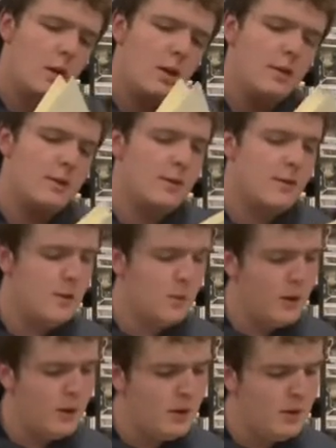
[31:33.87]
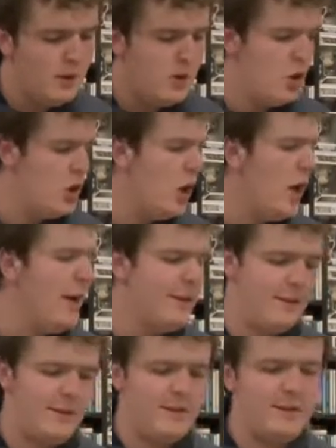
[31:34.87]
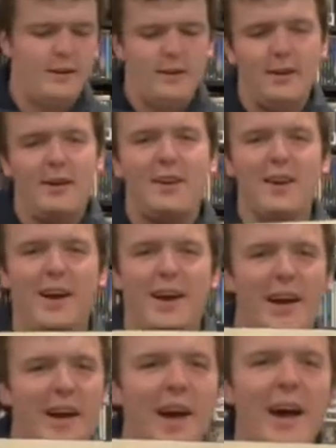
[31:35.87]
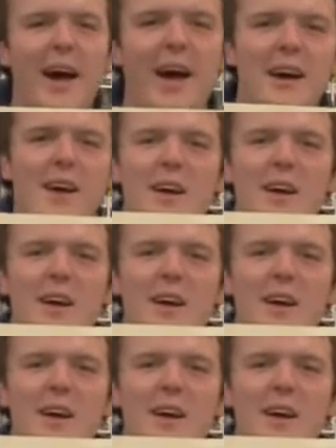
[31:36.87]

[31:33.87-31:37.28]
this the one? Yes! Haha!